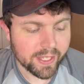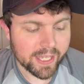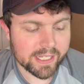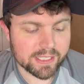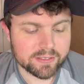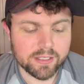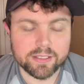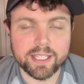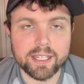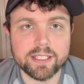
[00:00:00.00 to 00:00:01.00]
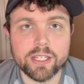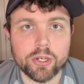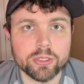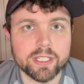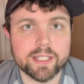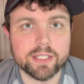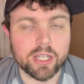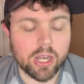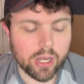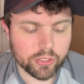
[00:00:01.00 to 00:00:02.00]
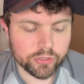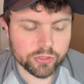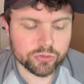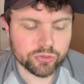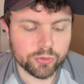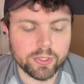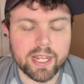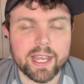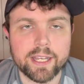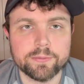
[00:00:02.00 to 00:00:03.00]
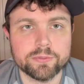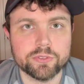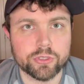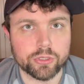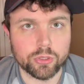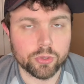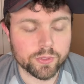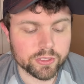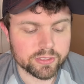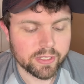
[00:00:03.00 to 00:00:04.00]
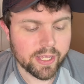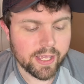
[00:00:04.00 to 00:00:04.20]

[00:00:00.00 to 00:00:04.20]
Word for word: and it's uh, Kelly Olynyk under two and a half turnovers.